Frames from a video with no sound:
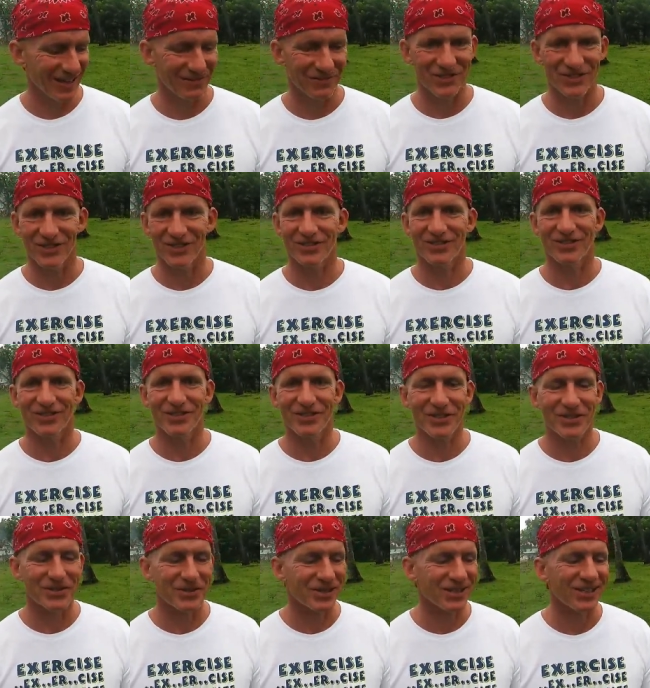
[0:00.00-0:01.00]
having shit to
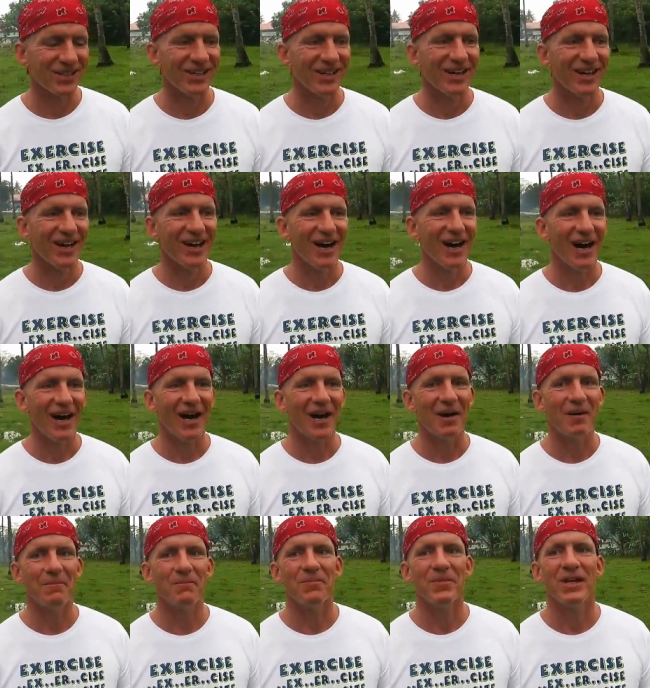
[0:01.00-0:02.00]
do.
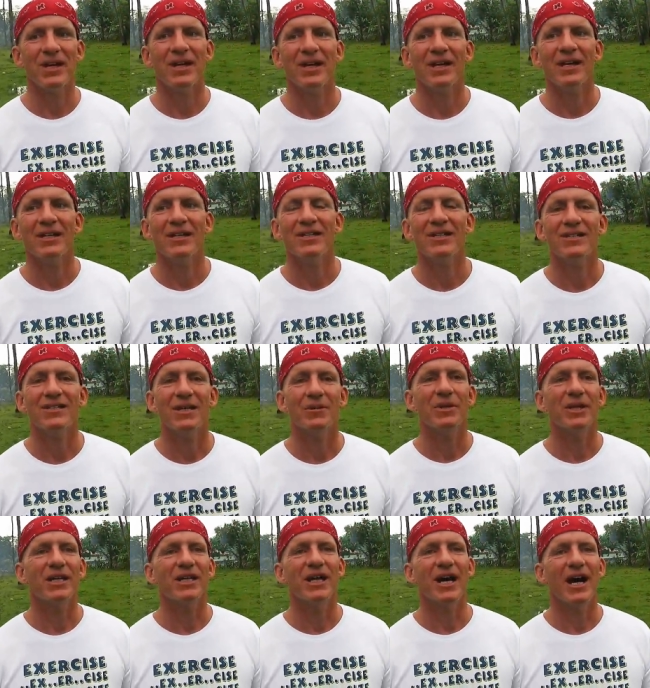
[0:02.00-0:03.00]
Um, some
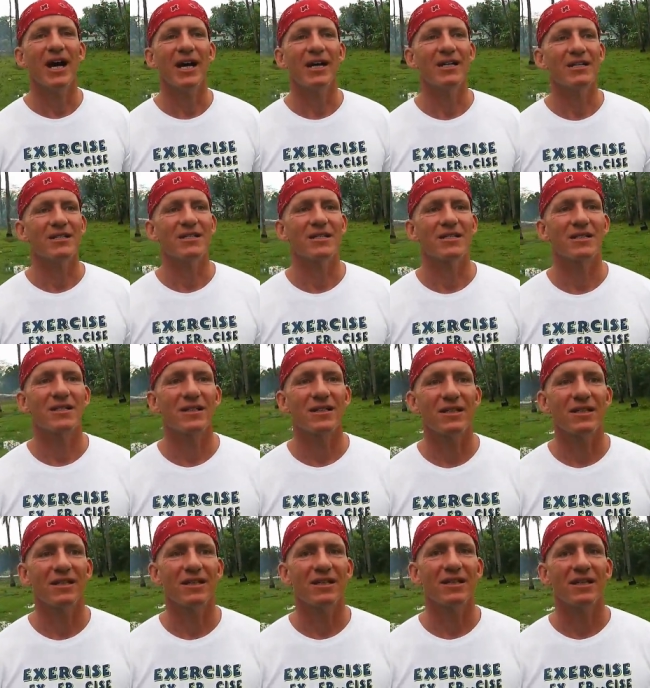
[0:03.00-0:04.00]
of the guys
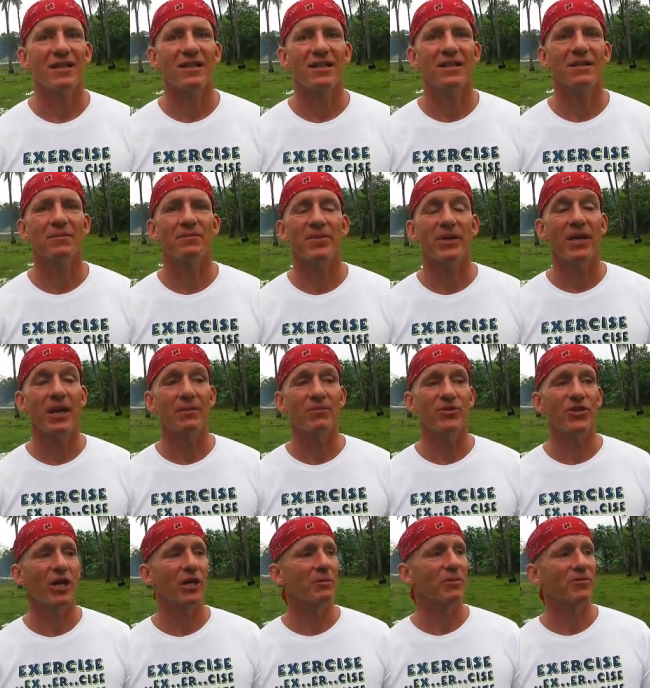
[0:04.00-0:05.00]
become
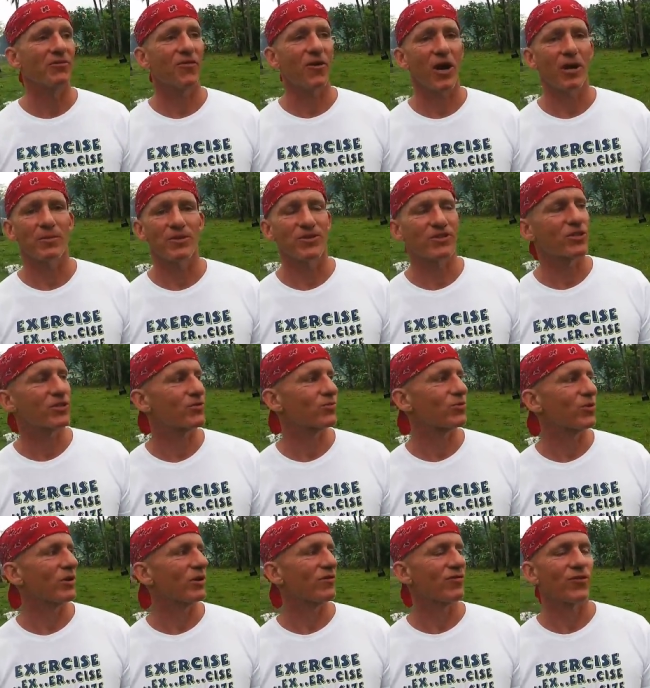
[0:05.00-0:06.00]
gentlemen farmers. This is
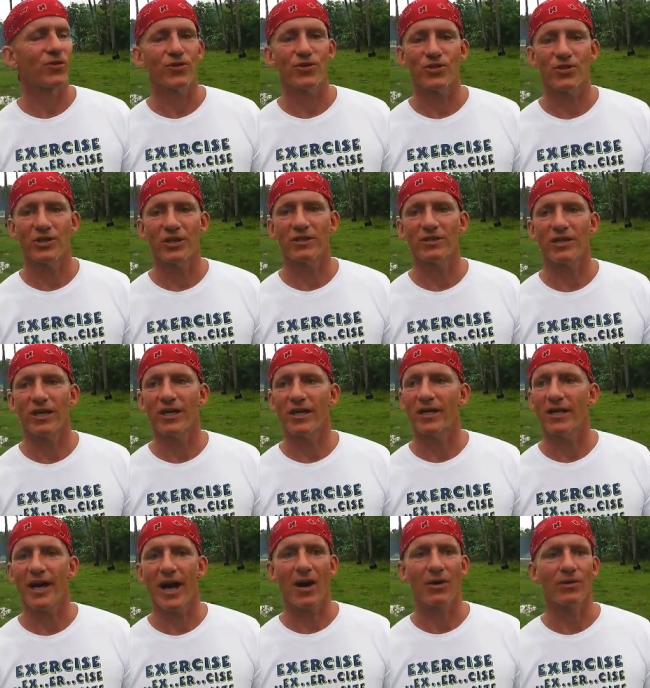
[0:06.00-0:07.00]
one of the first things I
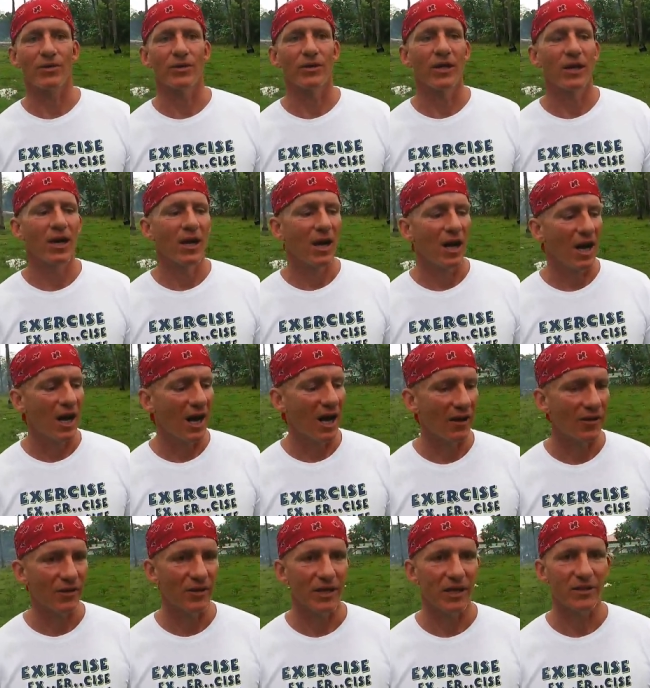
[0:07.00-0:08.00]
encountered.
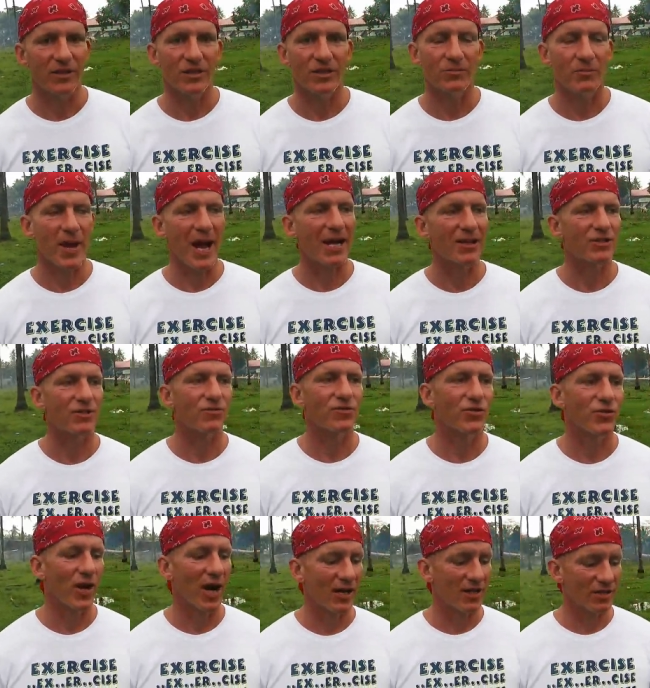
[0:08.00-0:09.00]
Uh, they'll get these massive
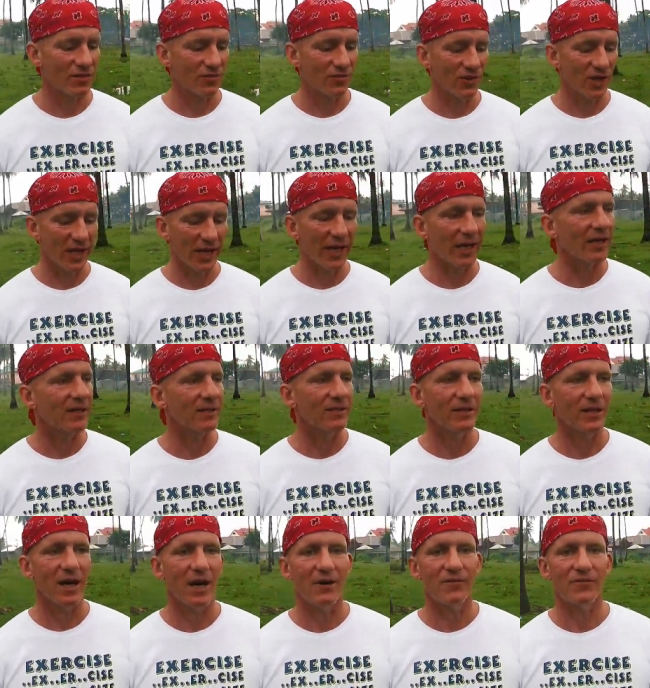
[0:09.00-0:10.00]
tracts of
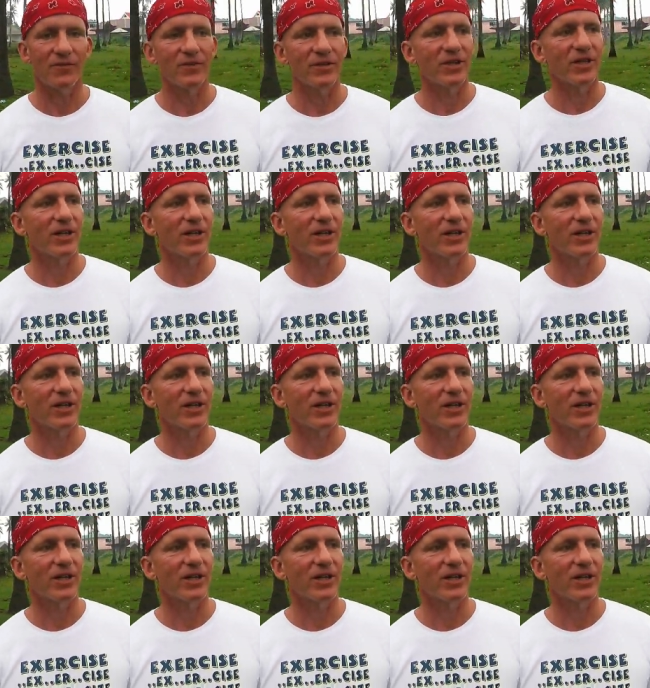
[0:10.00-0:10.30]
land, often,